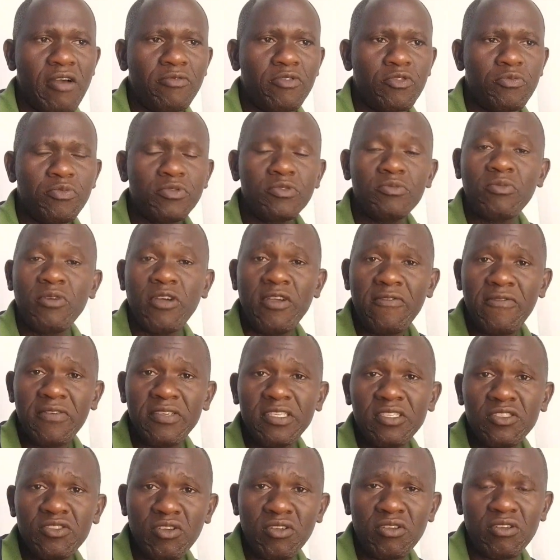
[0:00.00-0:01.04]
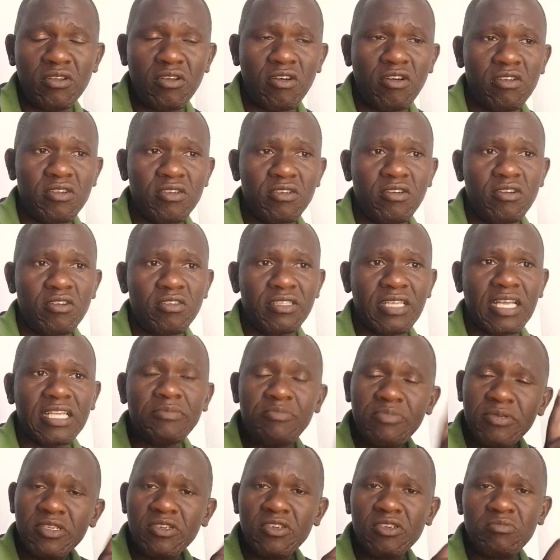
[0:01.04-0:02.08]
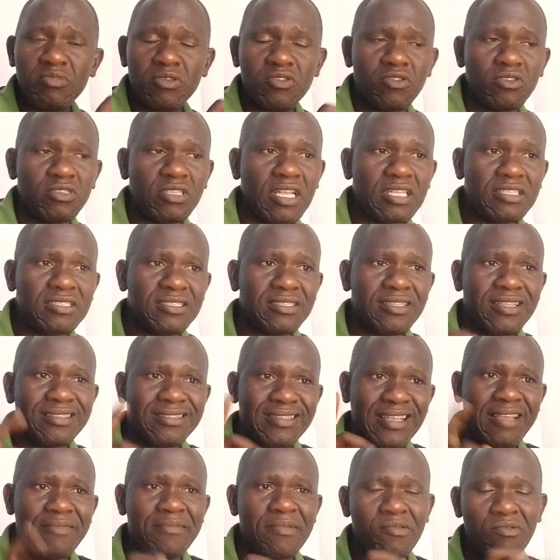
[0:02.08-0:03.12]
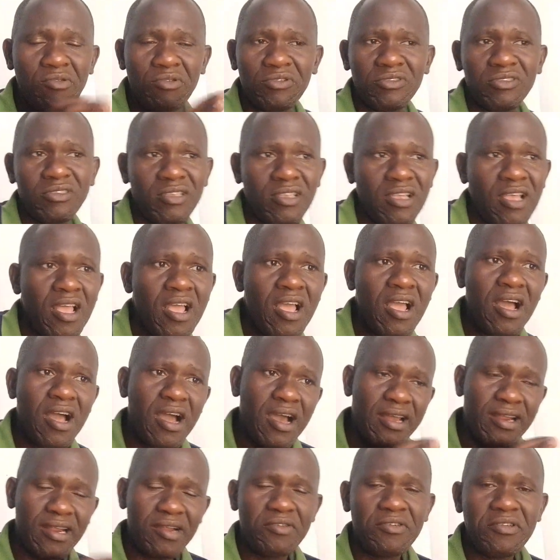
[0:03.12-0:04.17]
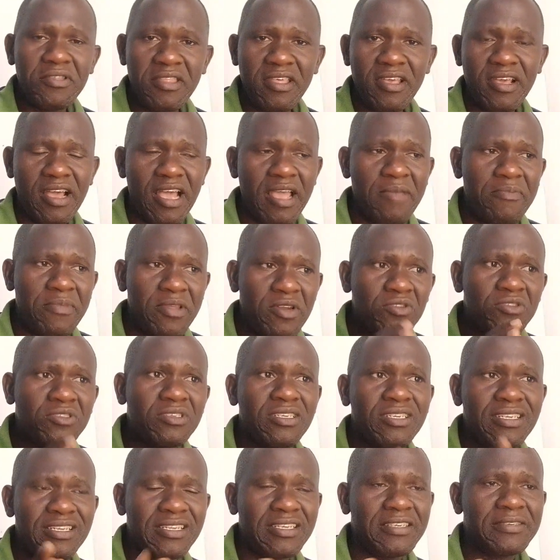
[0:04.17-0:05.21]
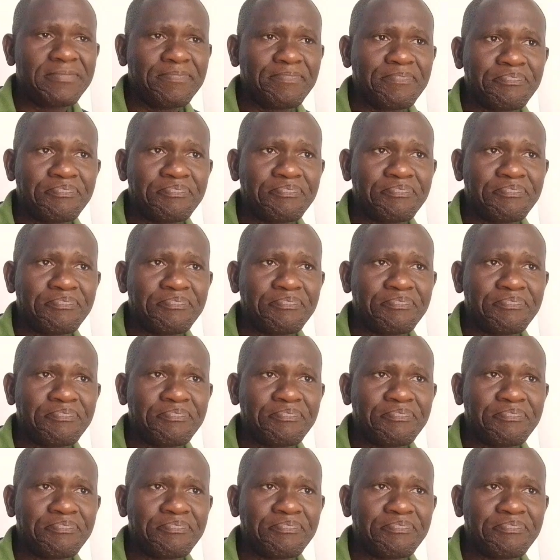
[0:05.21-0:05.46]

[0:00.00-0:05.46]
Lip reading: put more emphasis on that period, because that's the time I was around there. I may not really